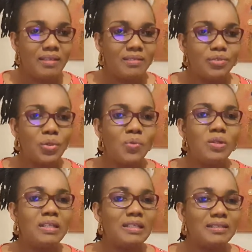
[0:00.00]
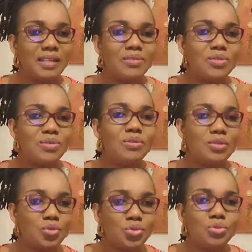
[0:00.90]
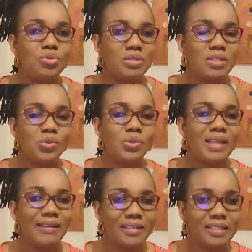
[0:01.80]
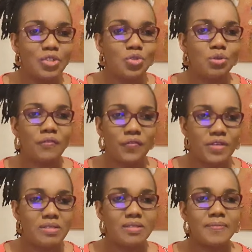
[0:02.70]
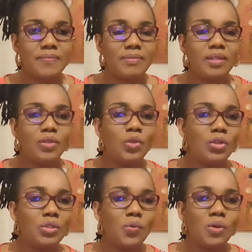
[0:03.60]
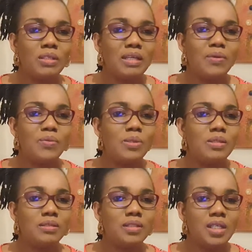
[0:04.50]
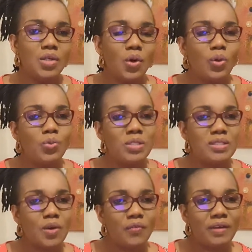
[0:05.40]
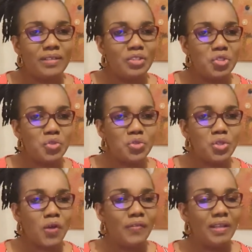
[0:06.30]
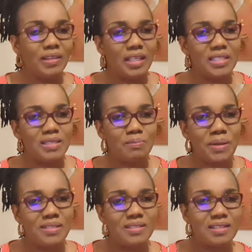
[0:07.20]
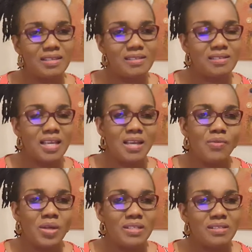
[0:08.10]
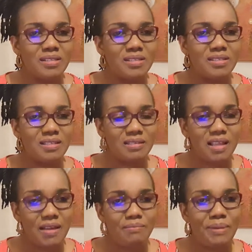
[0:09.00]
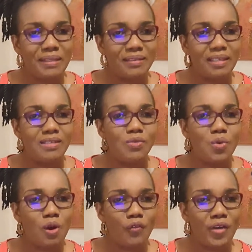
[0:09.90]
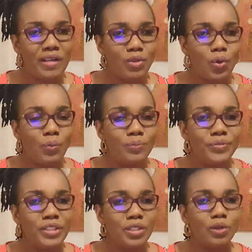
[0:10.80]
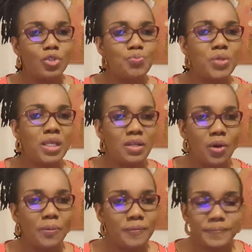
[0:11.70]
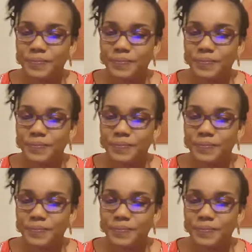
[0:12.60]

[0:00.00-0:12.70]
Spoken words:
Someone that tells you the truth, directly to your face. Not the one that will always cover issues, cover things, pet things. When he sees the bad thing, he will cover it up instead of speaking up.